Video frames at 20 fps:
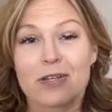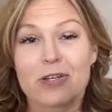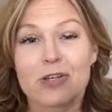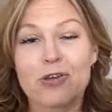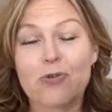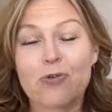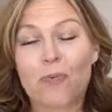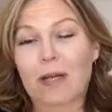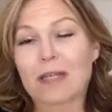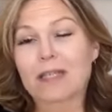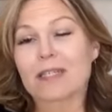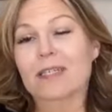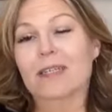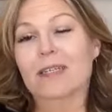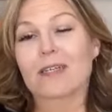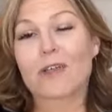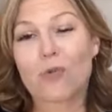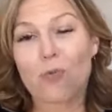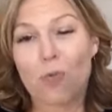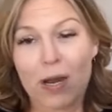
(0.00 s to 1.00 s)
you want
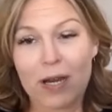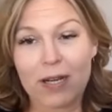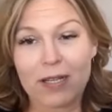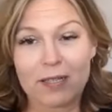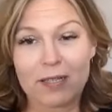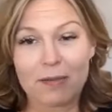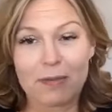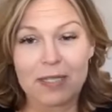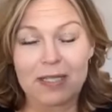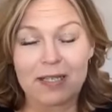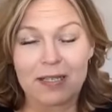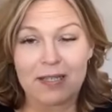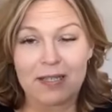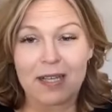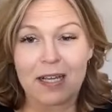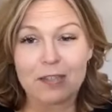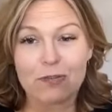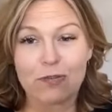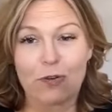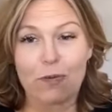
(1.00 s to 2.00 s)
to you want it to be
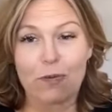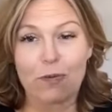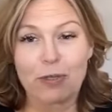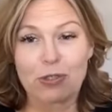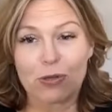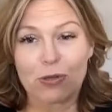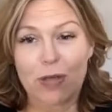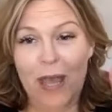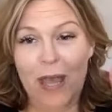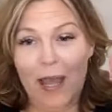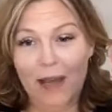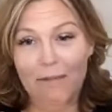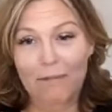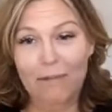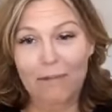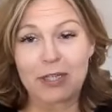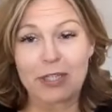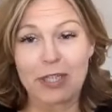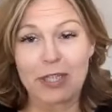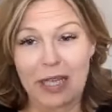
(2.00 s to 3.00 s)
successful but you
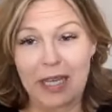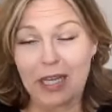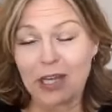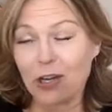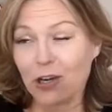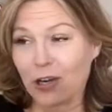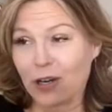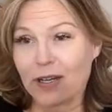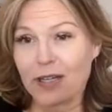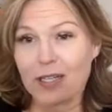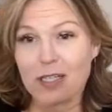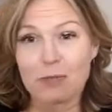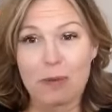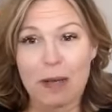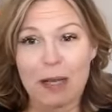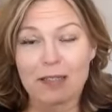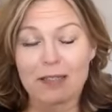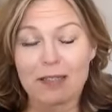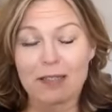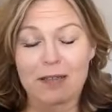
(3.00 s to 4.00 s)
can't build it here and
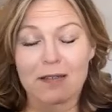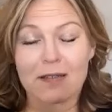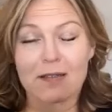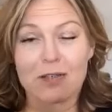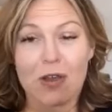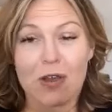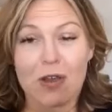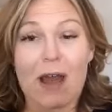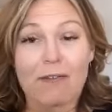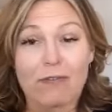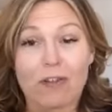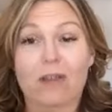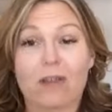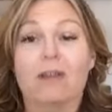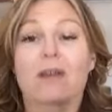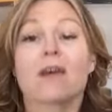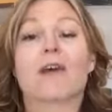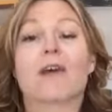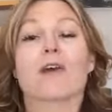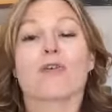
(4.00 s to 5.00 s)
expect you have to